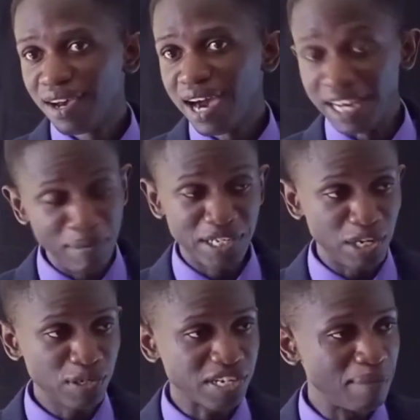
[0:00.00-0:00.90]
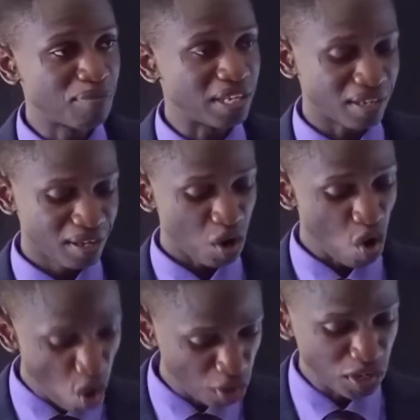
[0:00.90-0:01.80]
And let me tell you something.
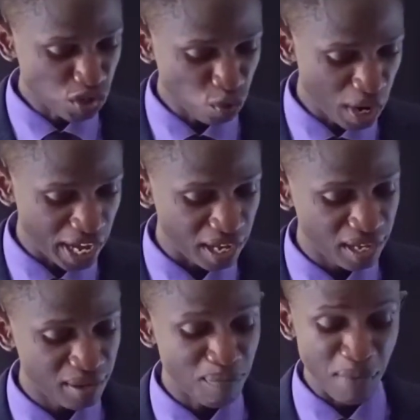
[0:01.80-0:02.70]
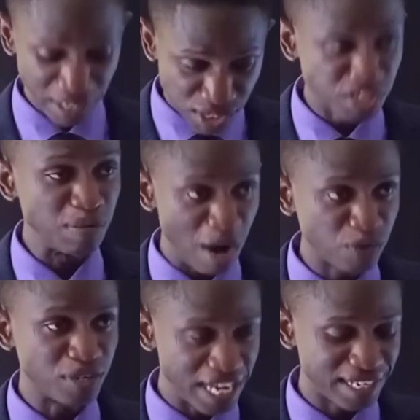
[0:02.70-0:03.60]
God's way may seem
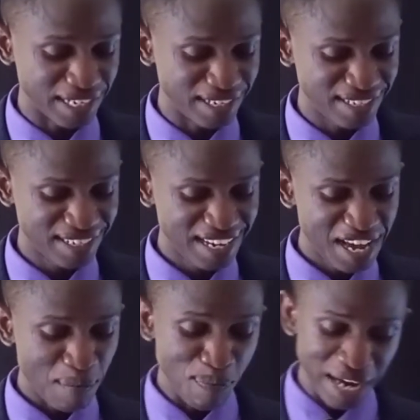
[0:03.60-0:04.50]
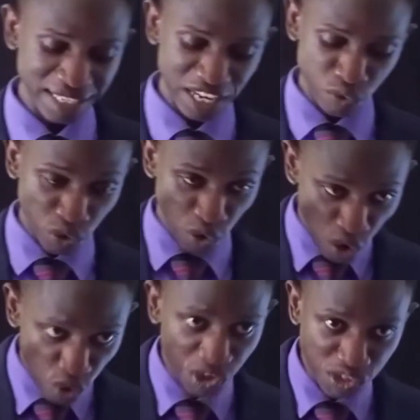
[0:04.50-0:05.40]
outdated, but it will
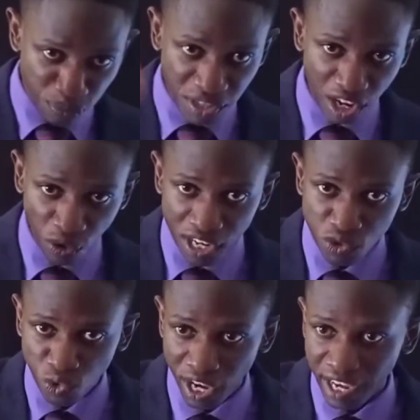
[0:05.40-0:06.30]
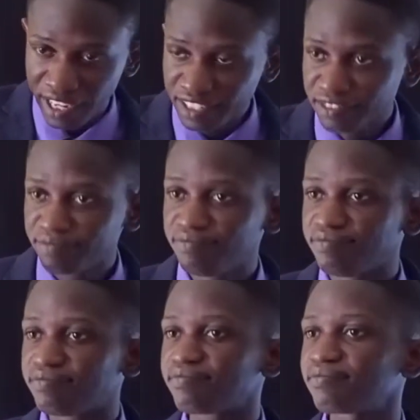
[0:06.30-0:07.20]
always be the right way.
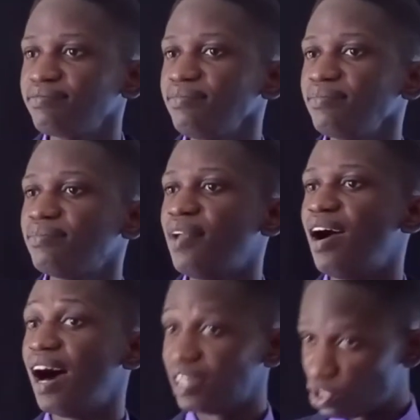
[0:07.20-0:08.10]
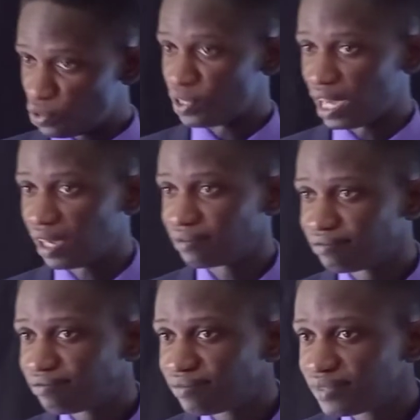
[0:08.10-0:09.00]
Hallelujah.
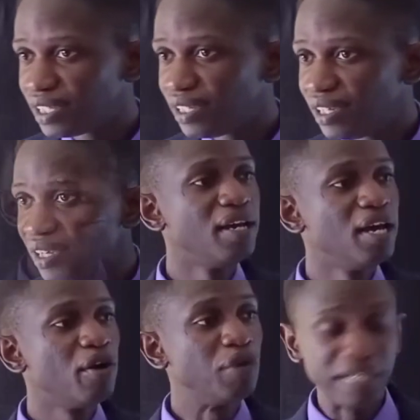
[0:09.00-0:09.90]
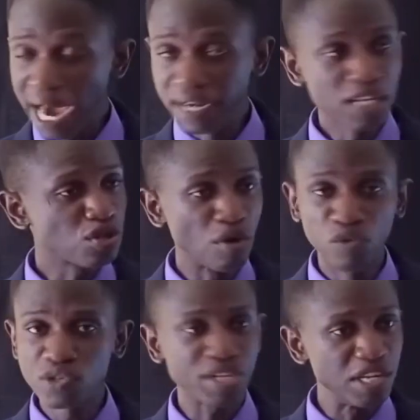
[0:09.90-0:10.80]
Amen. Regardless of
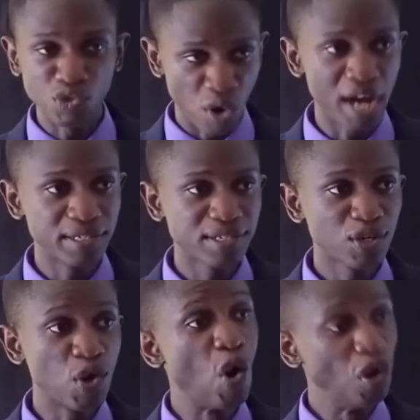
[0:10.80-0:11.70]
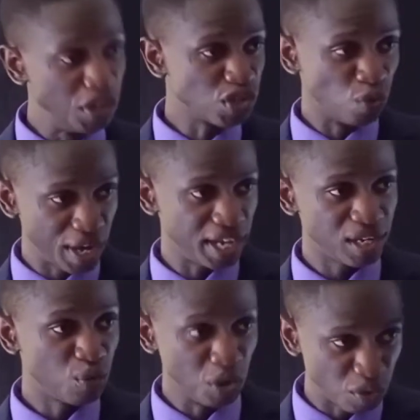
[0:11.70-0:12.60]
who says what, God's
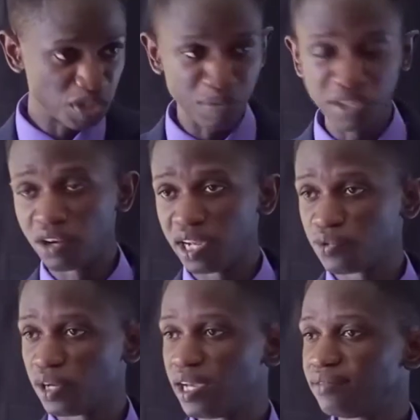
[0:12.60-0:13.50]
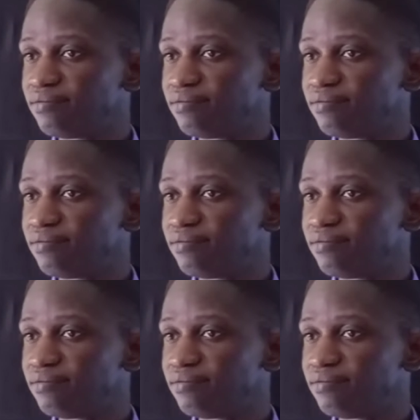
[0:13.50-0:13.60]
way will always be the right way.